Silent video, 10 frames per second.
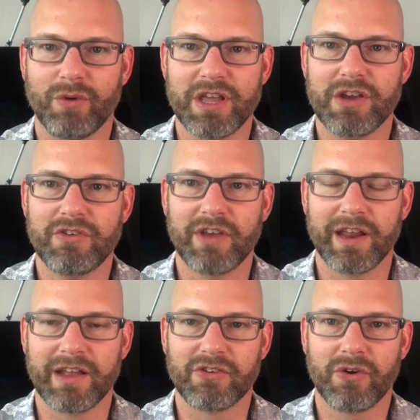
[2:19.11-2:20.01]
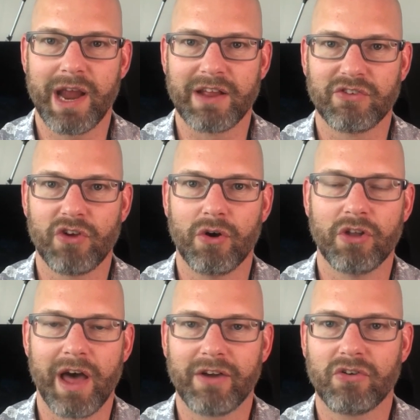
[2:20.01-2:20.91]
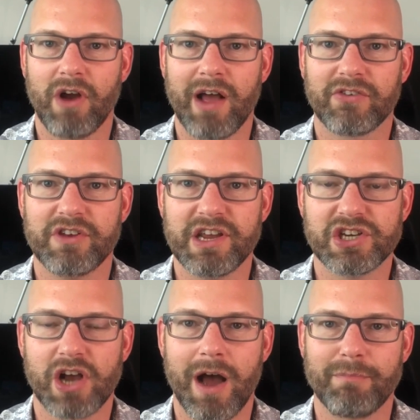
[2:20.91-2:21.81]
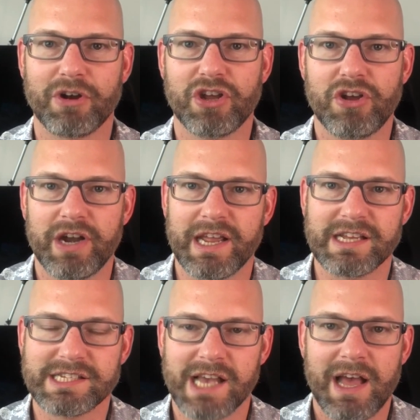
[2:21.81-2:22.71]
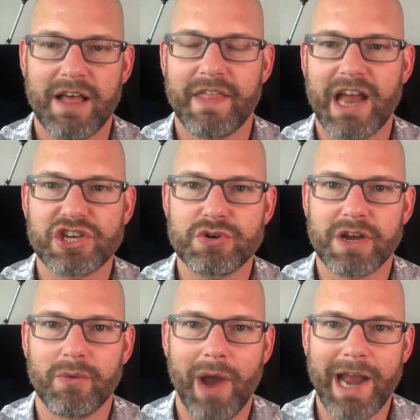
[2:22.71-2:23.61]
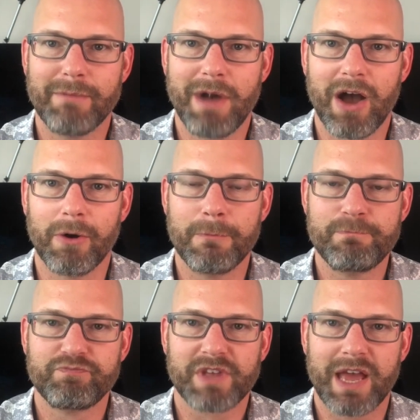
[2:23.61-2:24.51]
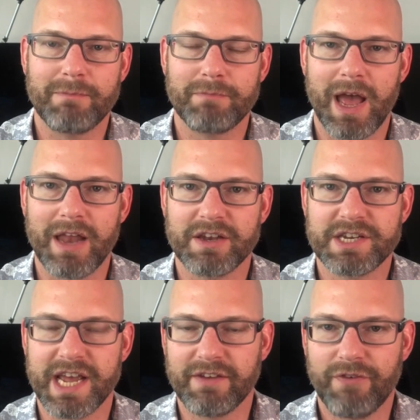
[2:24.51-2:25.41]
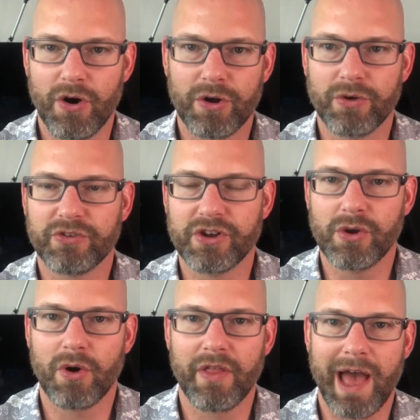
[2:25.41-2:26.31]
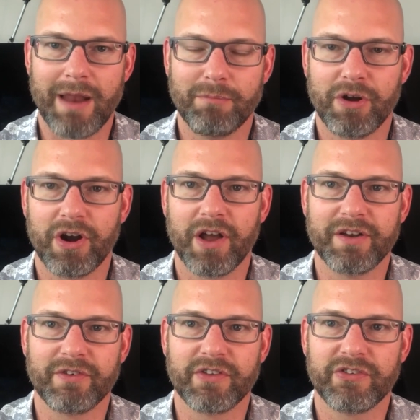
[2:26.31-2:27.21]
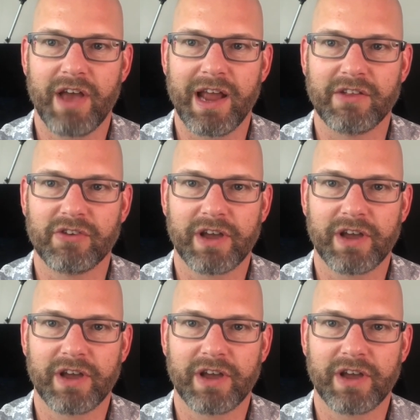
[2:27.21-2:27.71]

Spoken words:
We use it. It's great. So a lot of cross niche opportunities that you could write about and take photos and do all that and put it on different sites.